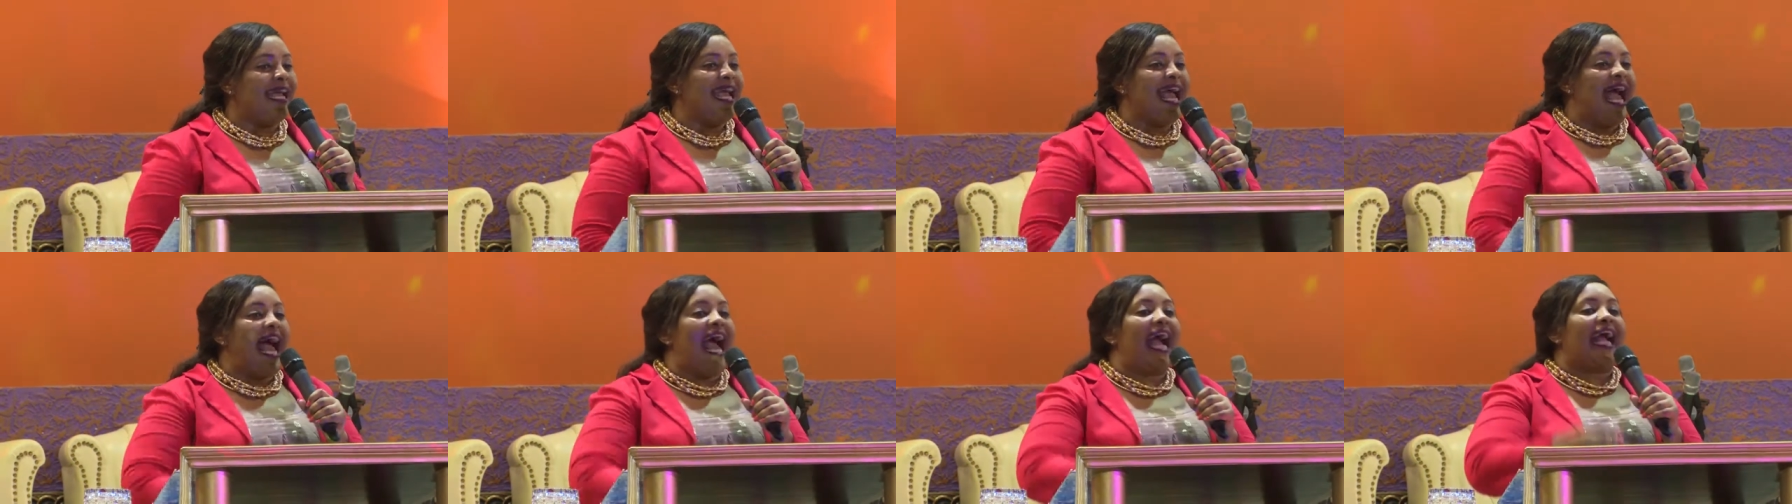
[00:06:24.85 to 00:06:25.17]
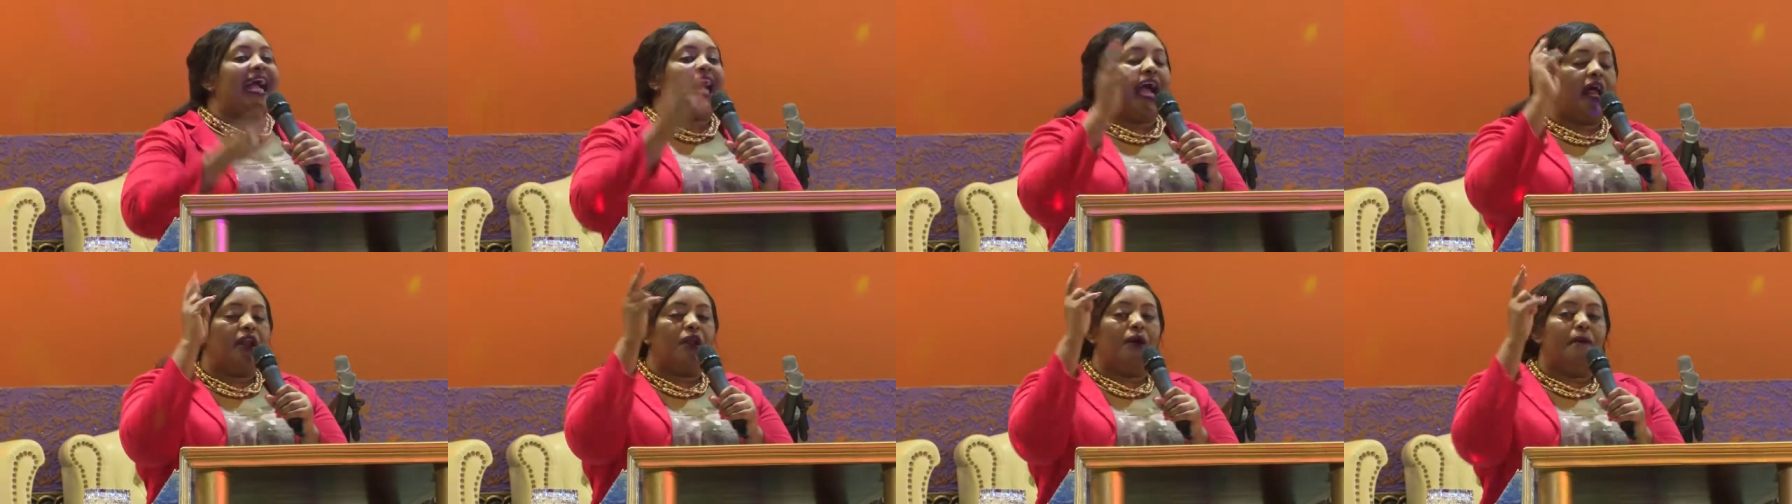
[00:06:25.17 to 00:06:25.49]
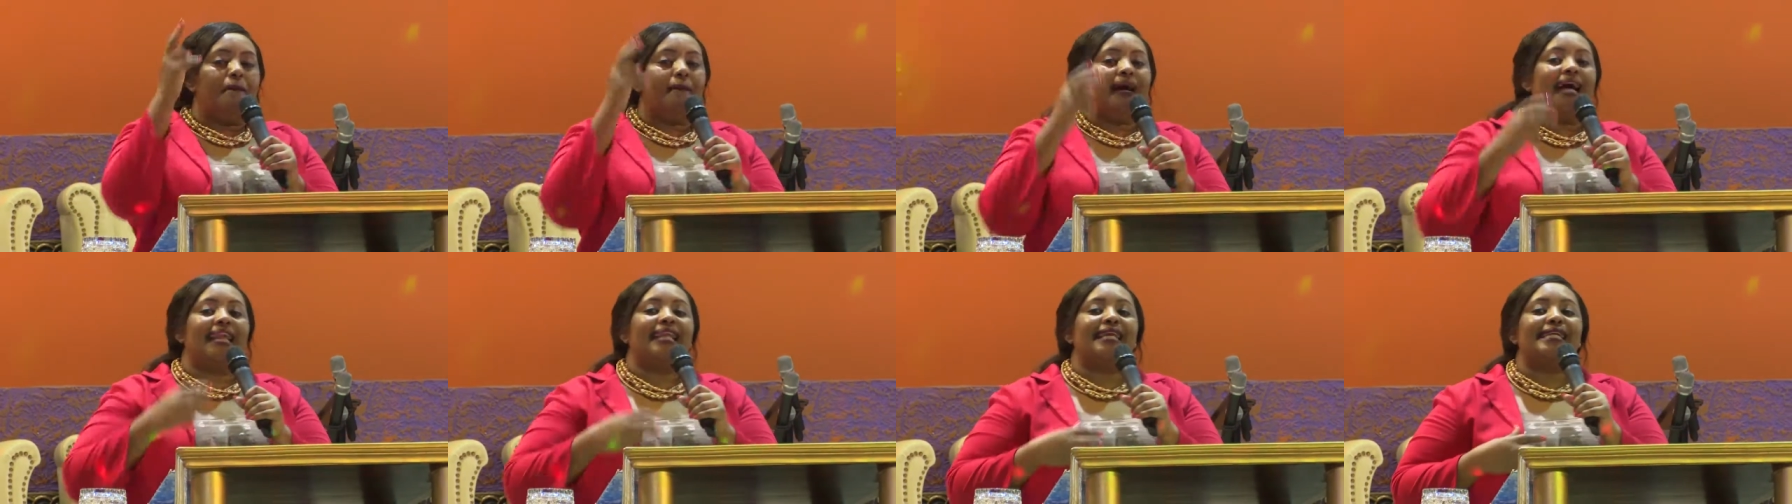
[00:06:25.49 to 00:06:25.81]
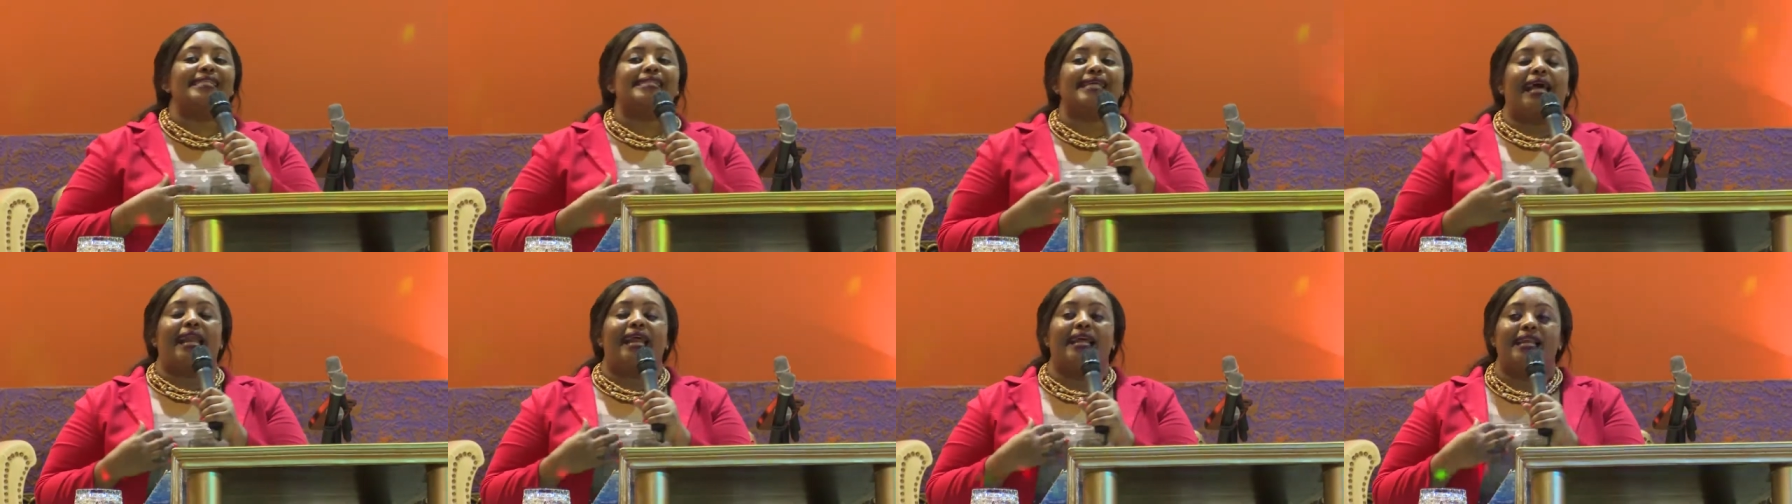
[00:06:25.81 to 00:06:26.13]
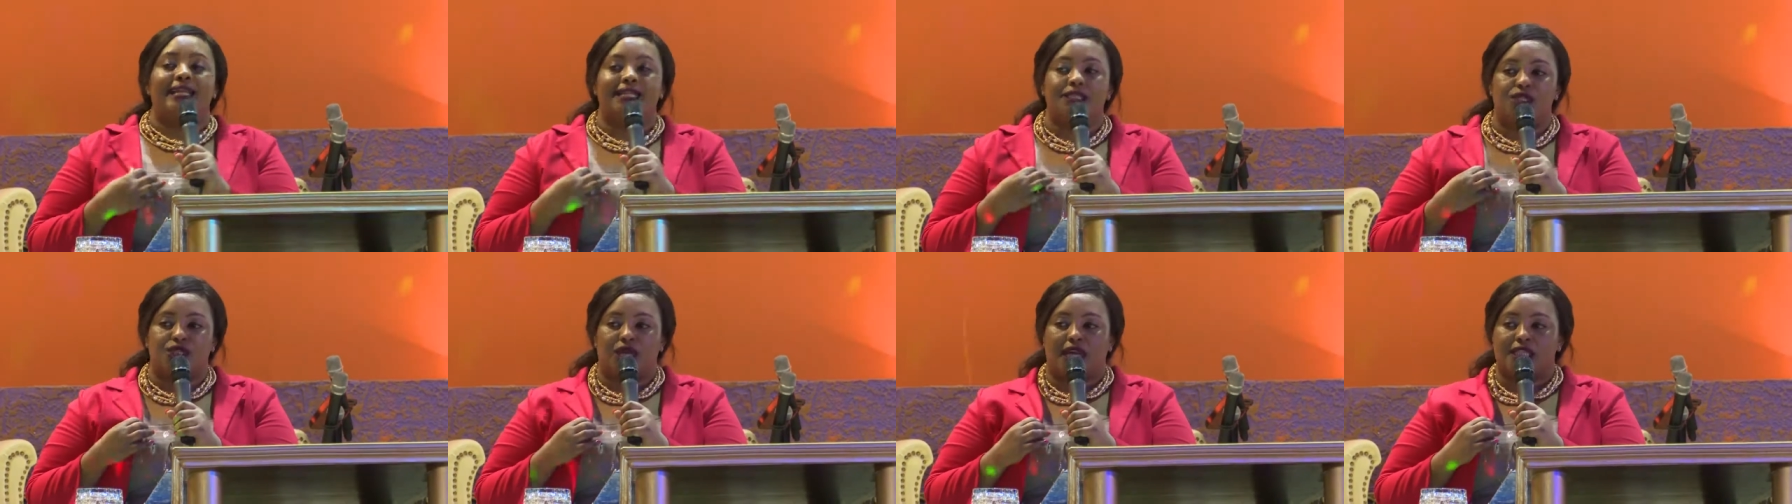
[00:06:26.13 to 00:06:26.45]
A carnal man is a
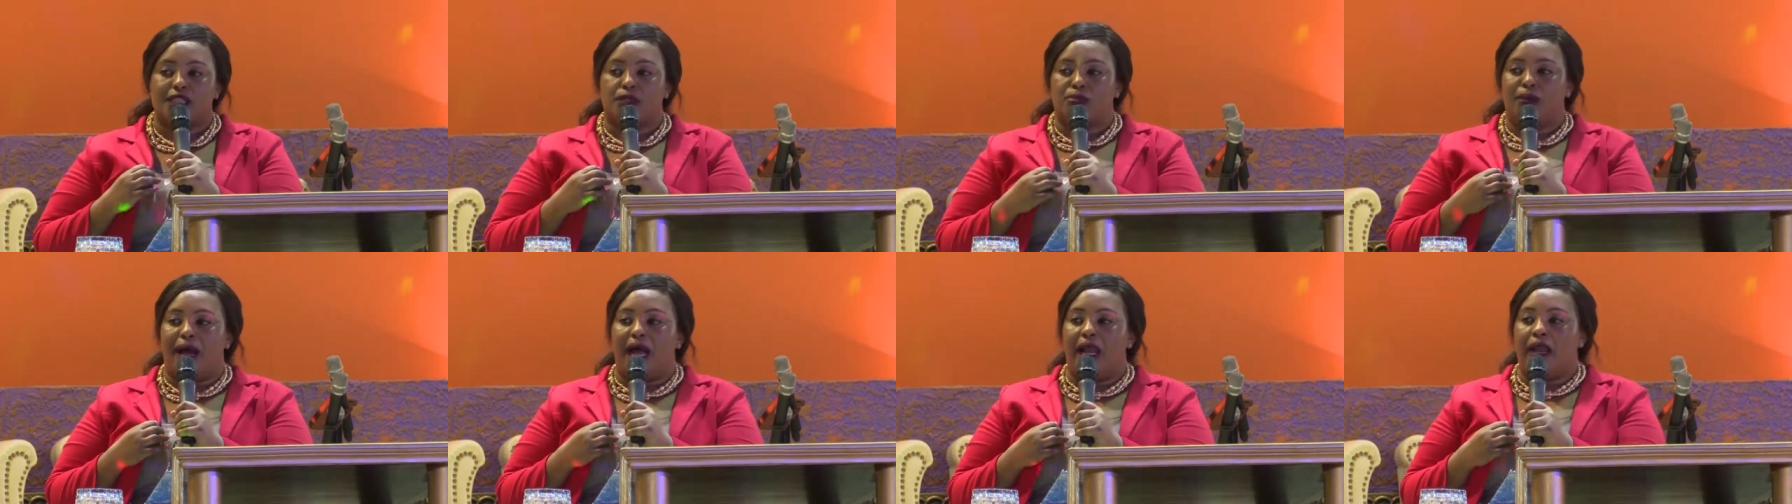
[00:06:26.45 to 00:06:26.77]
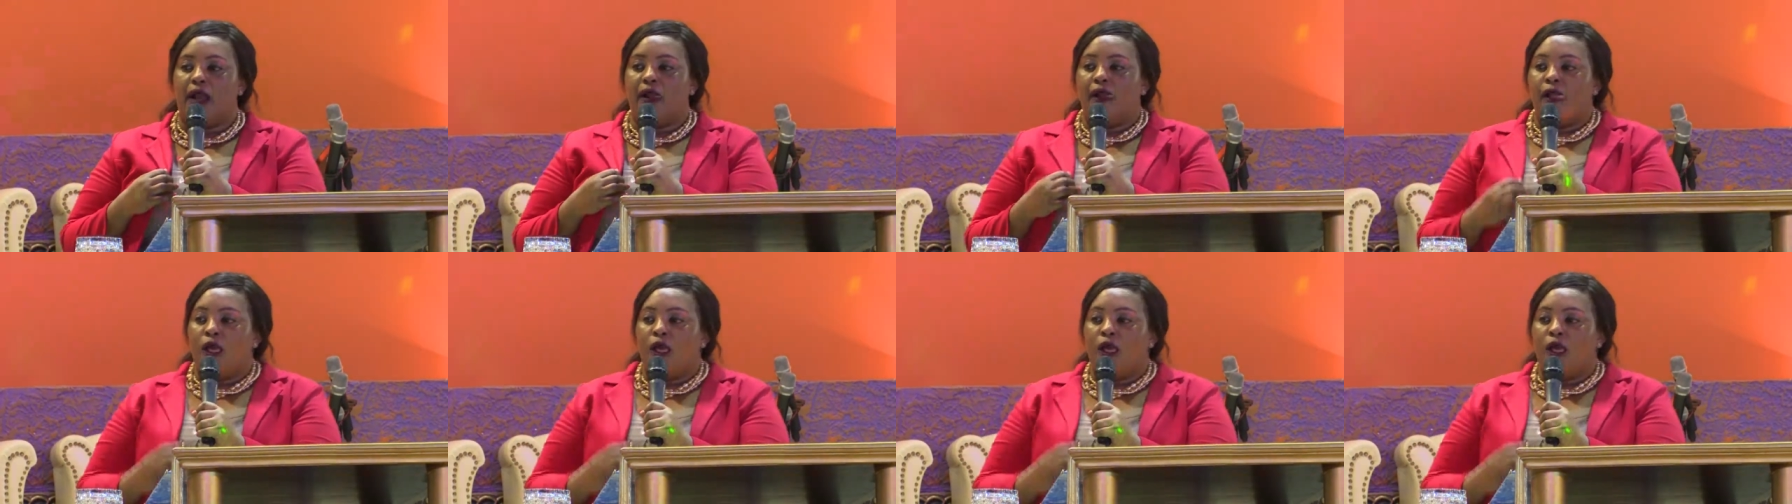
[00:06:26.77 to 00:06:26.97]
religious man